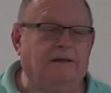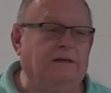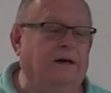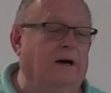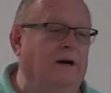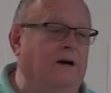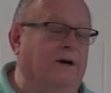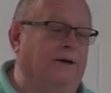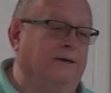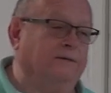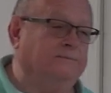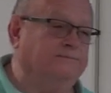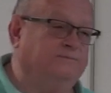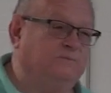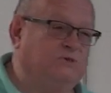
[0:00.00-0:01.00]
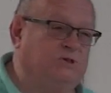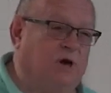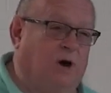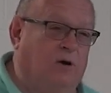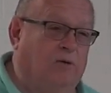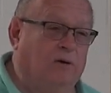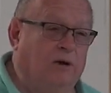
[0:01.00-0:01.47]
All right.
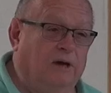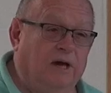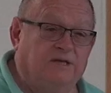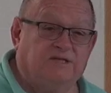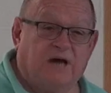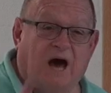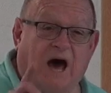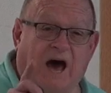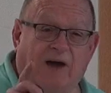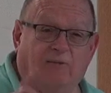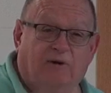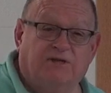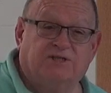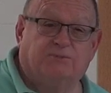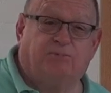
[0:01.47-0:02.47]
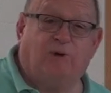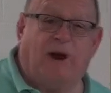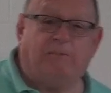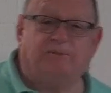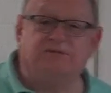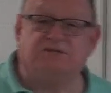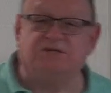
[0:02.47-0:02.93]
So it's a high-risk
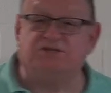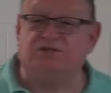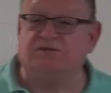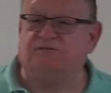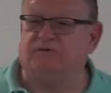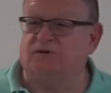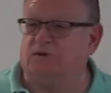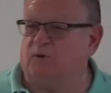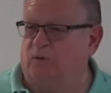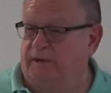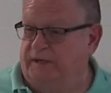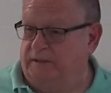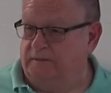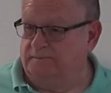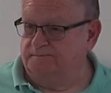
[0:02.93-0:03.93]
proposition for the queen.